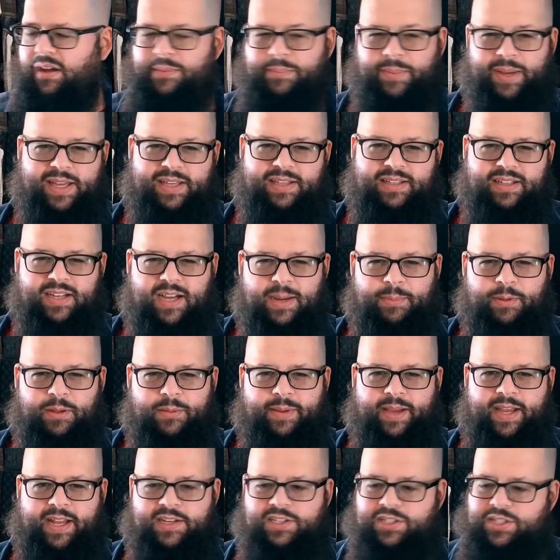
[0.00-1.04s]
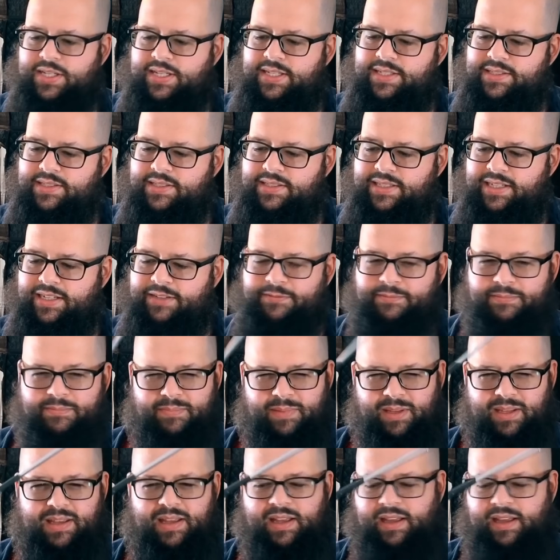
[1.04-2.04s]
on my couple of my HTs and stuff.